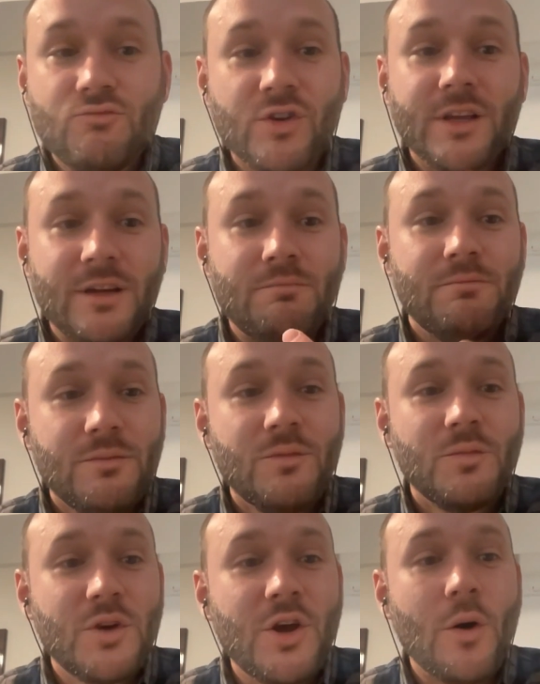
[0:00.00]
Really
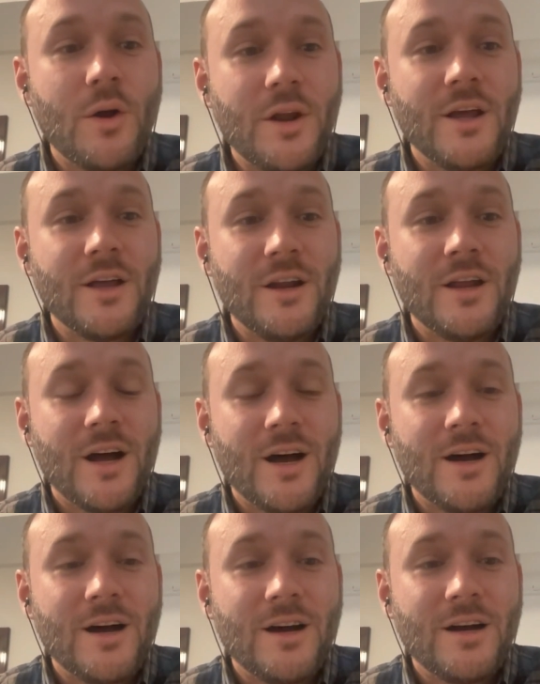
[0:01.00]
going and
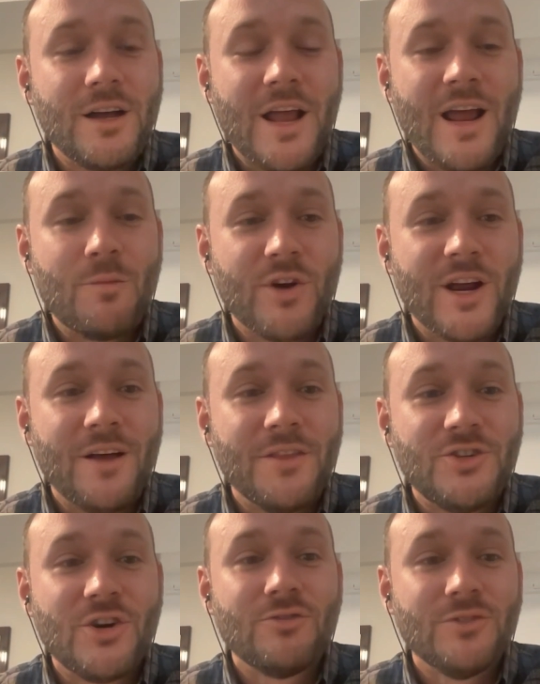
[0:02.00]
hammering on
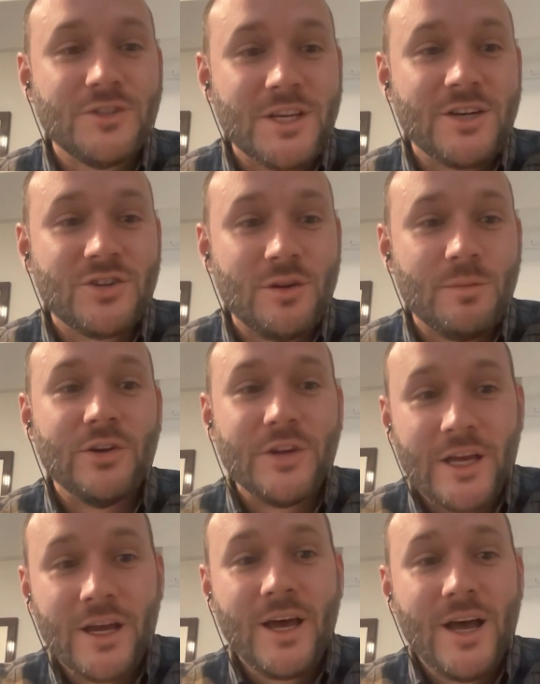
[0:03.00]
the generalization
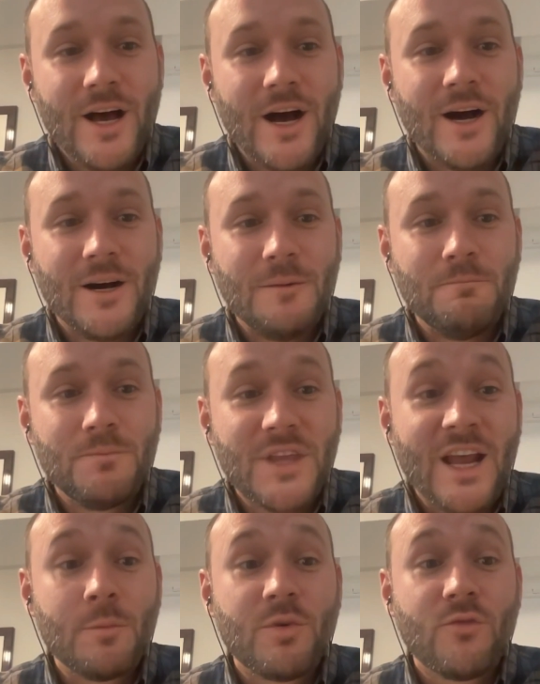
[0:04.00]
ability.
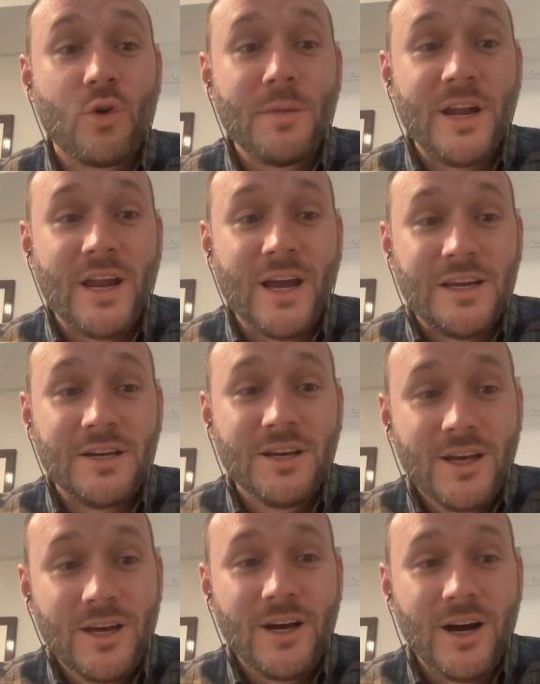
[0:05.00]
Can it perform at night?
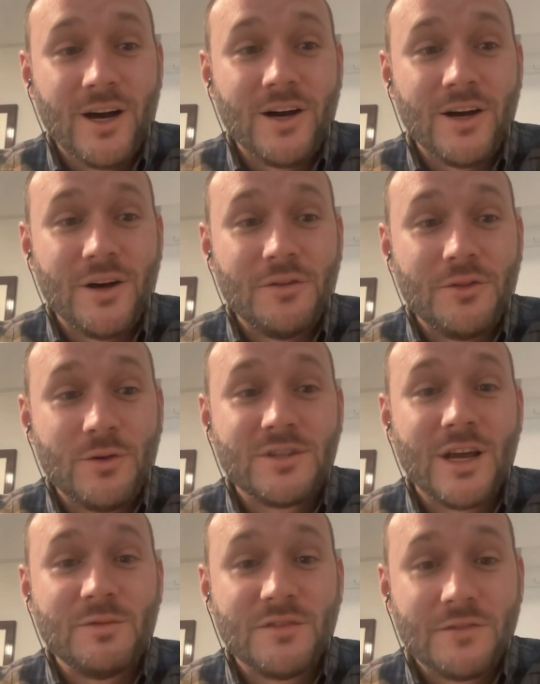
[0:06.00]

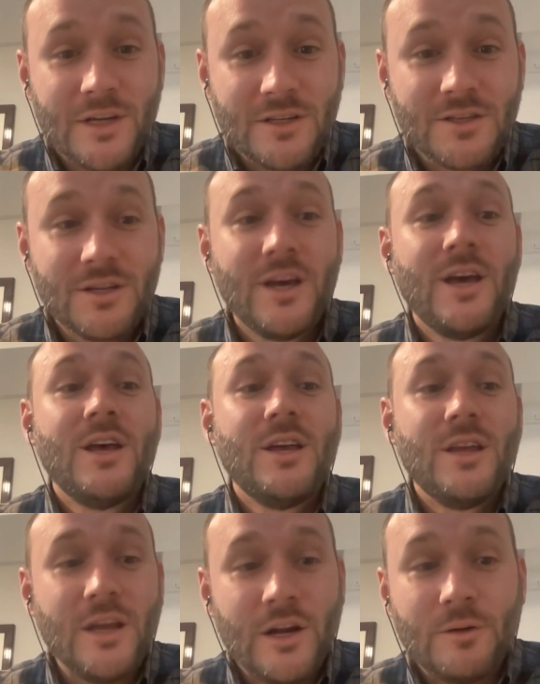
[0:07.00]
Those types of things,
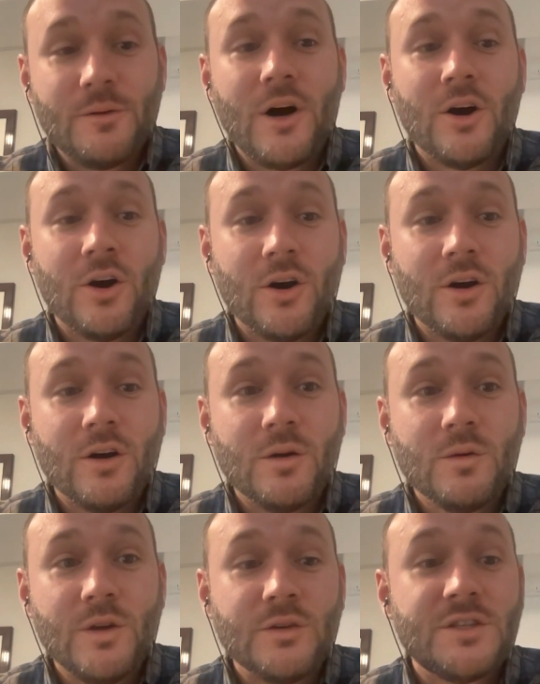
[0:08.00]

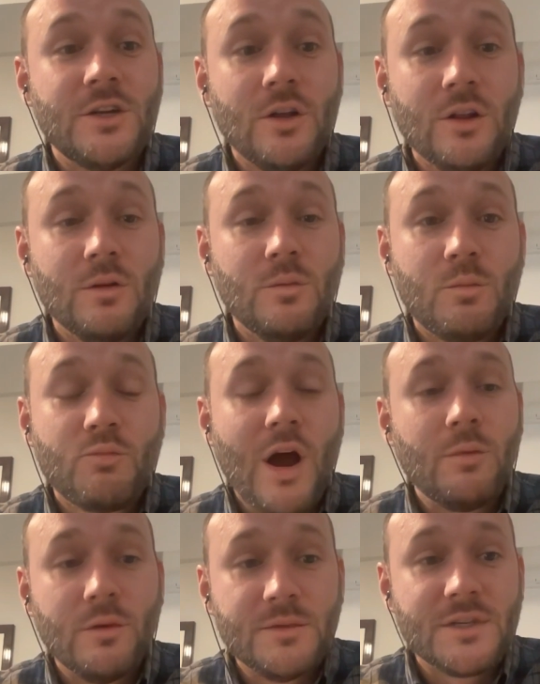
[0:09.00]
are still
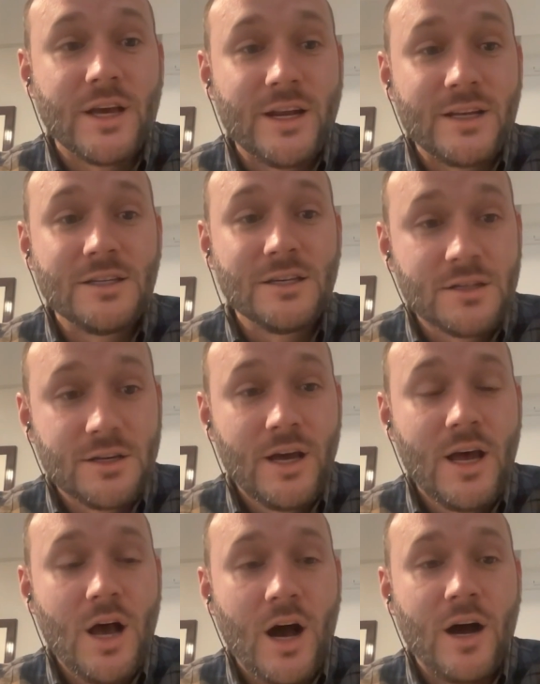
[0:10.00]
problems that exist.
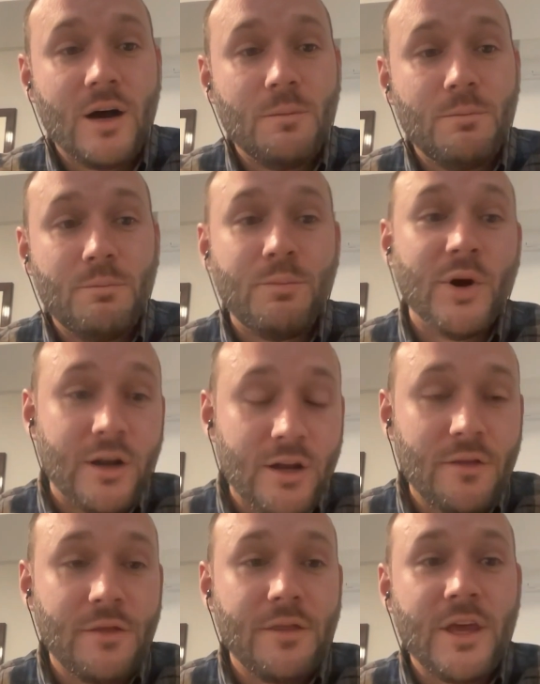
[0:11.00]
But
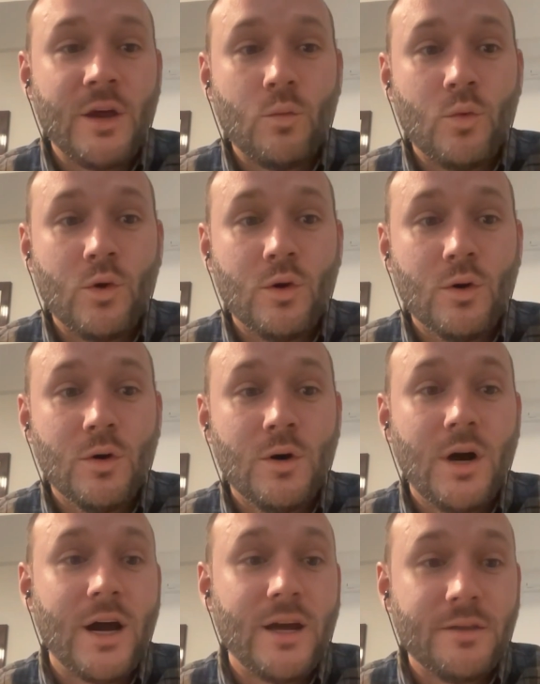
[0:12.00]
it
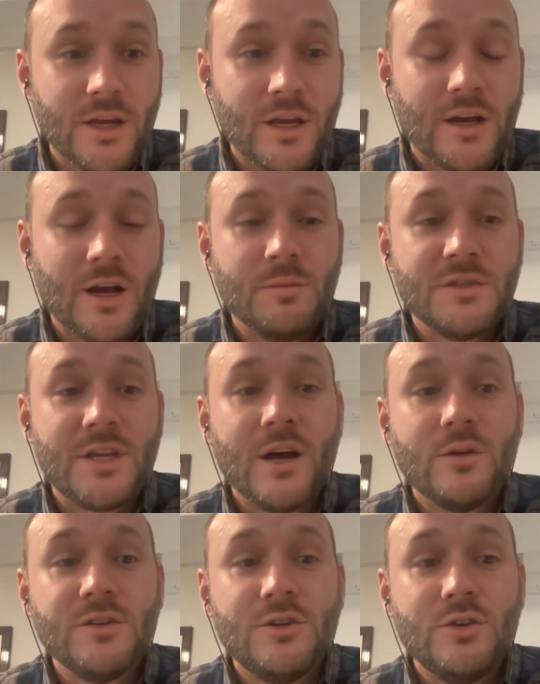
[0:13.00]
will. I think it comes
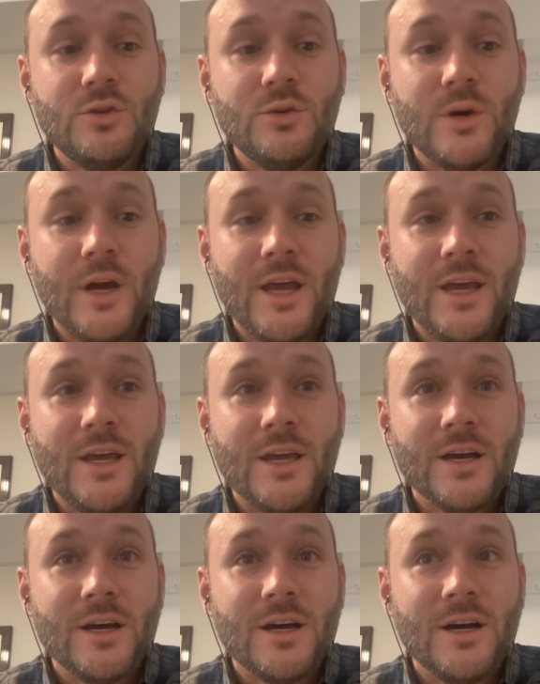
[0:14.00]
down to
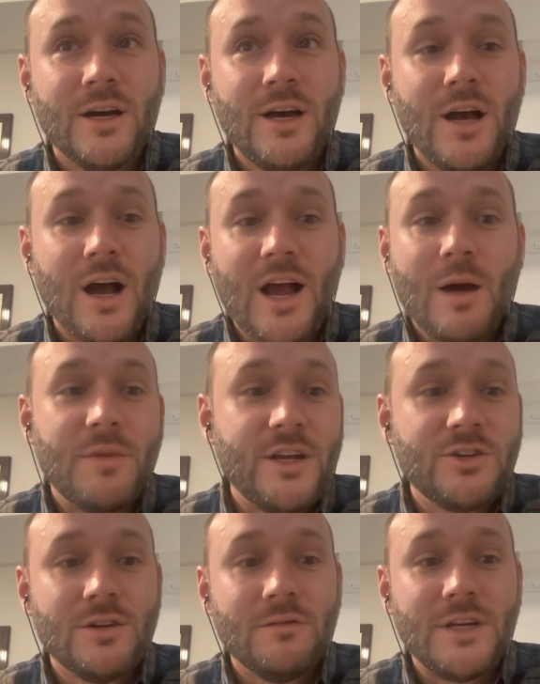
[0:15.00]
a
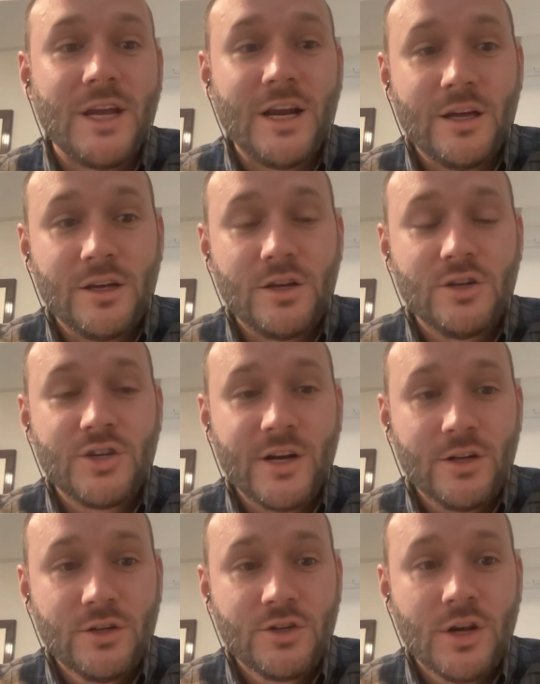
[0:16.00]
combination of a data
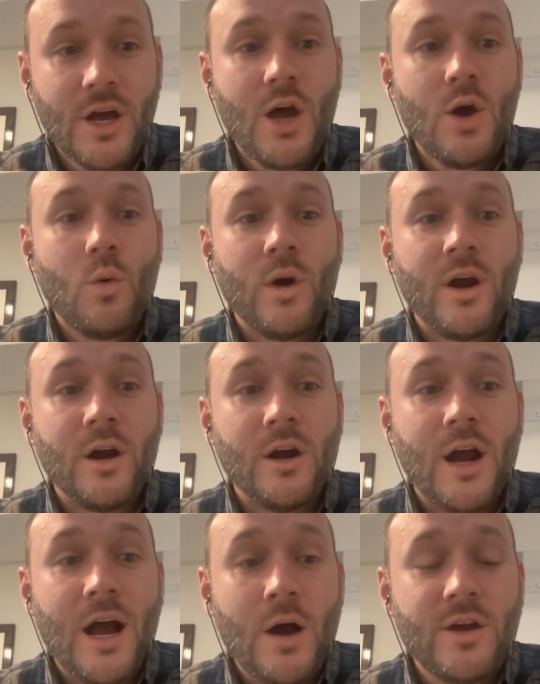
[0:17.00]
challenge
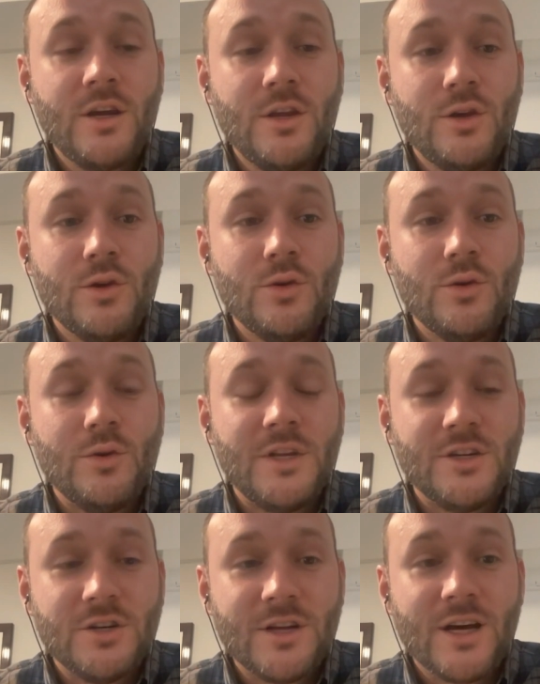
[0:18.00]
where how can you
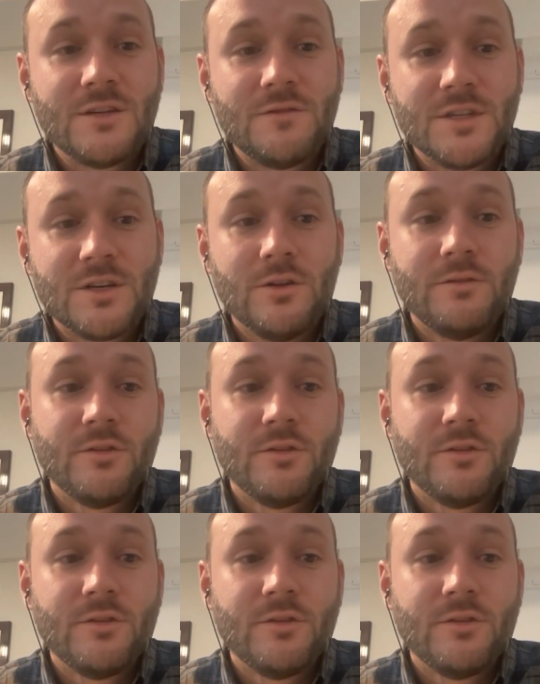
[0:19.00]
digitize physical